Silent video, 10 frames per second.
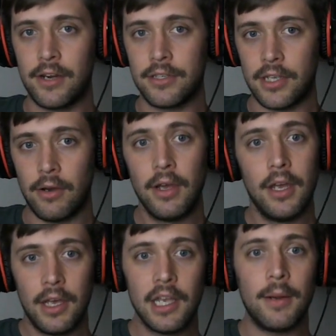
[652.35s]
So,
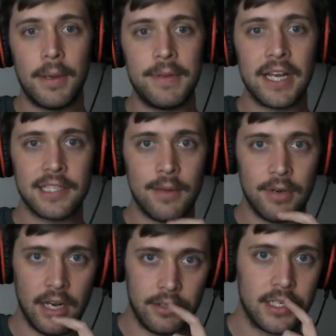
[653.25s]
maybe next time
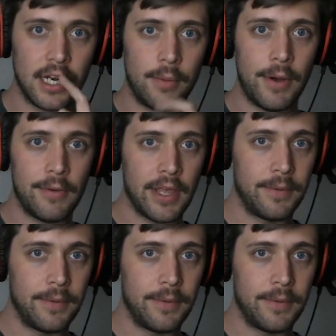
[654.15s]
around she could help out with that.